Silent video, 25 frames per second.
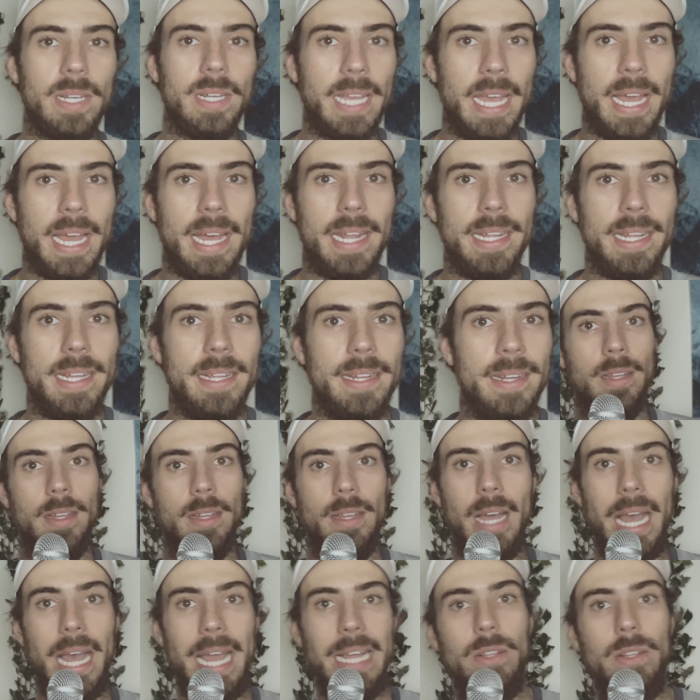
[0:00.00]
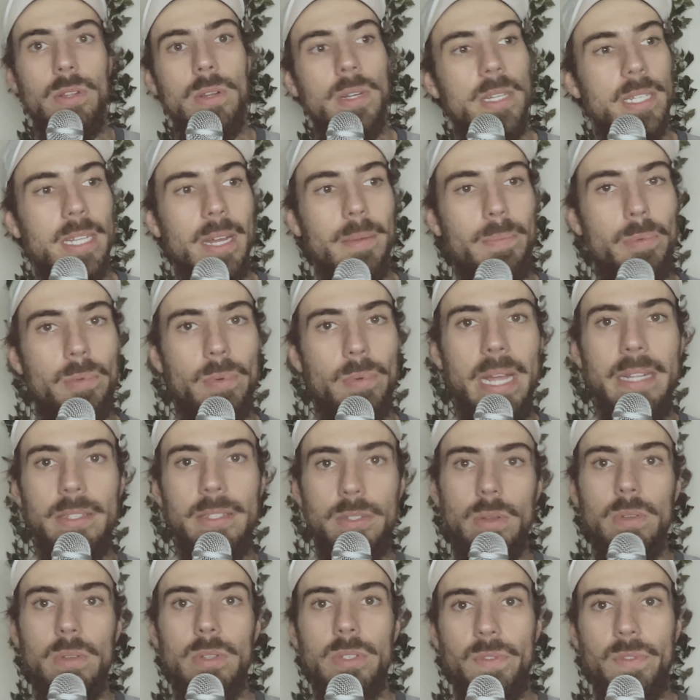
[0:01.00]
at it, I looked up
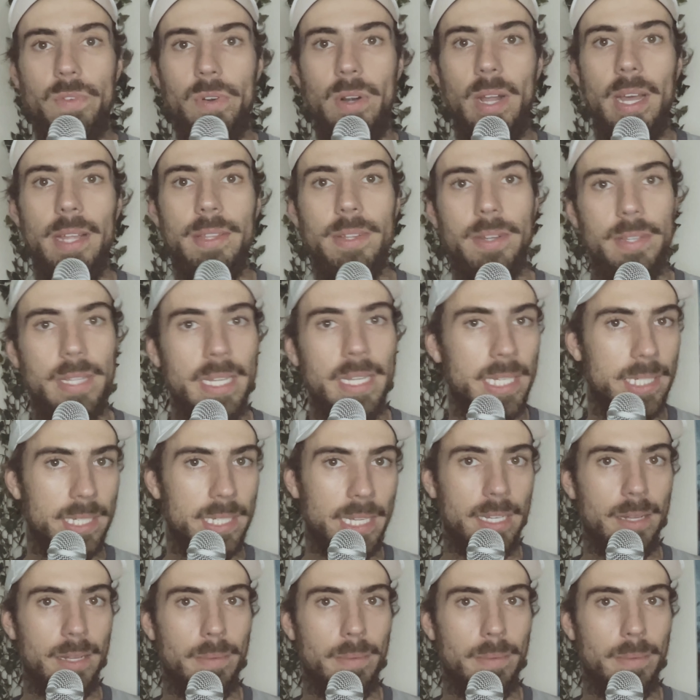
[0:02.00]
rentals for other things like a